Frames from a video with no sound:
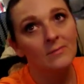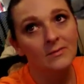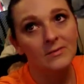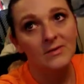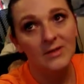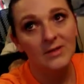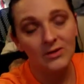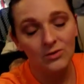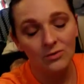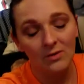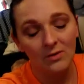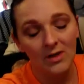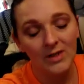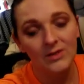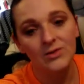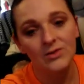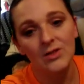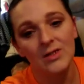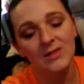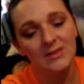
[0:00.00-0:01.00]

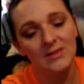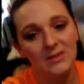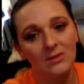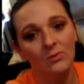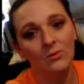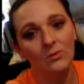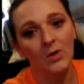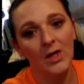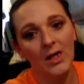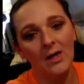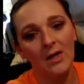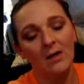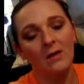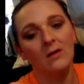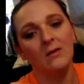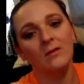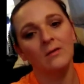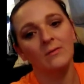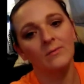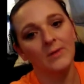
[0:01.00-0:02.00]
situations
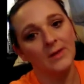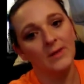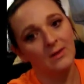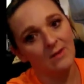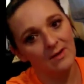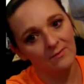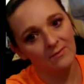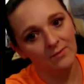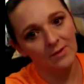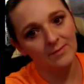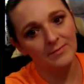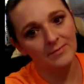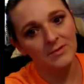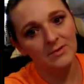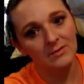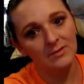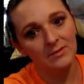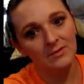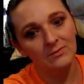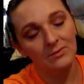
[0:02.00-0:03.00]
where we don't
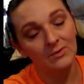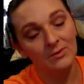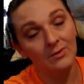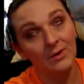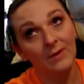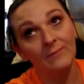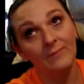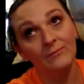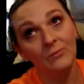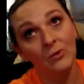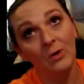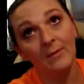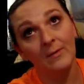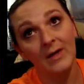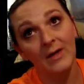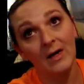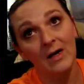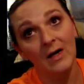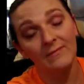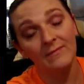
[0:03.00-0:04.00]

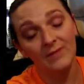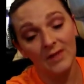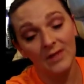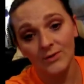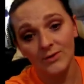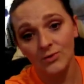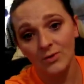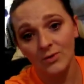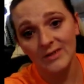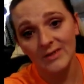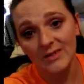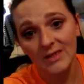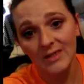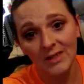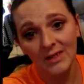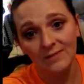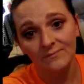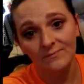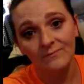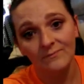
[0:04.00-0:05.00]
have
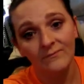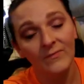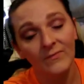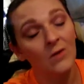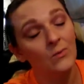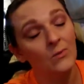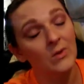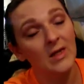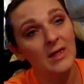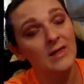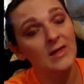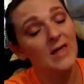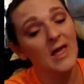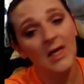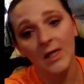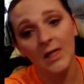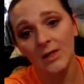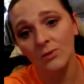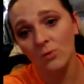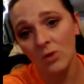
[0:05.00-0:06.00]
electricity, we need
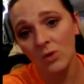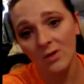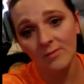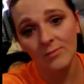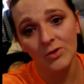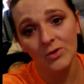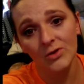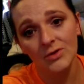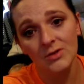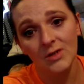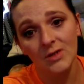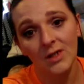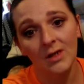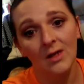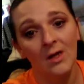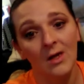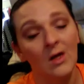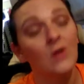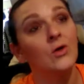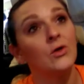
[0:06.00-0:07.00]
hand warmers.
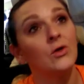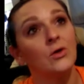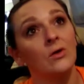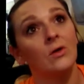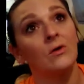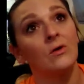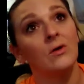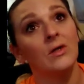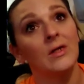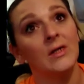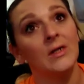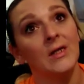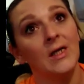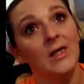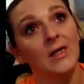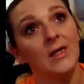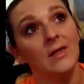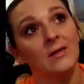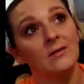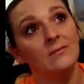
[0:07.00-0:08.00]
You're going to
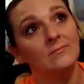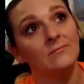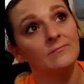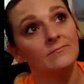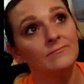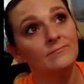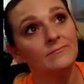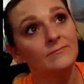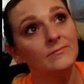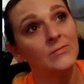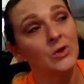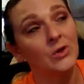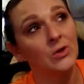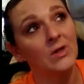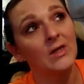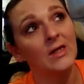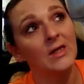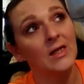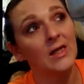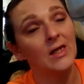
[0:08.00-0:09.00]
need, you
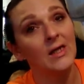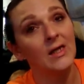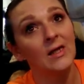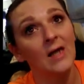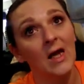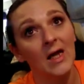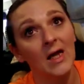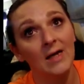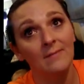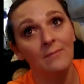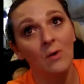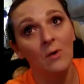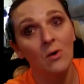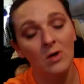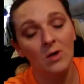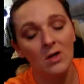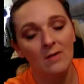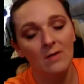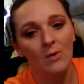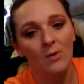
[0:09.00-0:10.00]
can get a
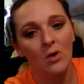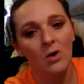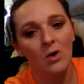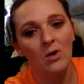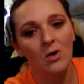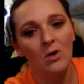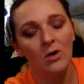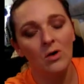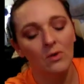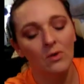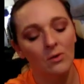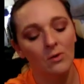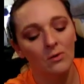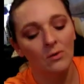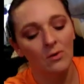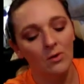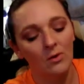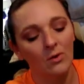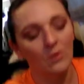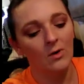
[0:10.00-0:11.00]
portable,
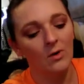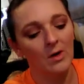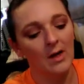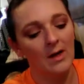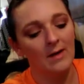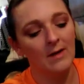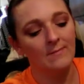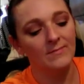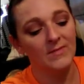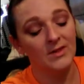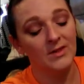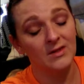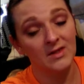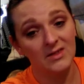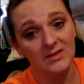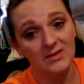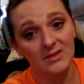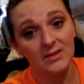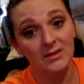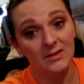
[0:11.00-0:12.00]

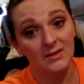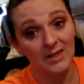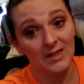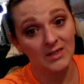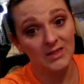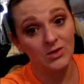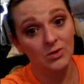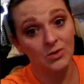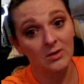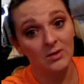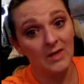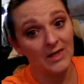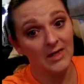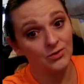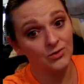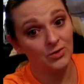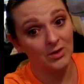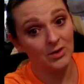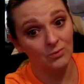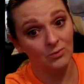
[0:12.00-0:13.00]
these you can
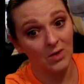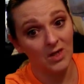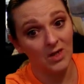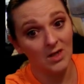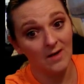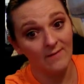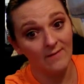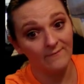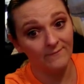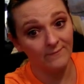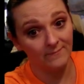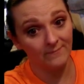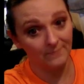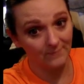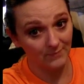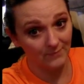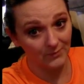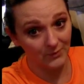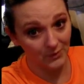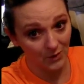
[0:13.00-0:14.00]
actually run off
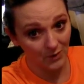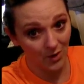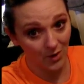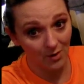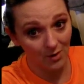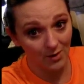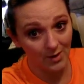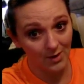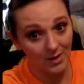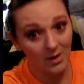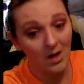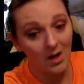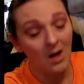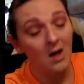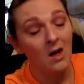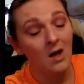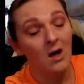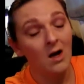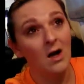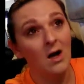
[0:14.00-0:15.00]
your car.
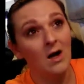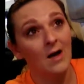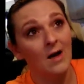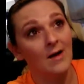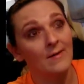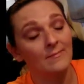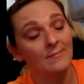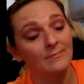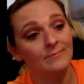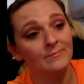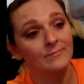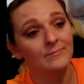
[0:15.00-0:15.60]
Let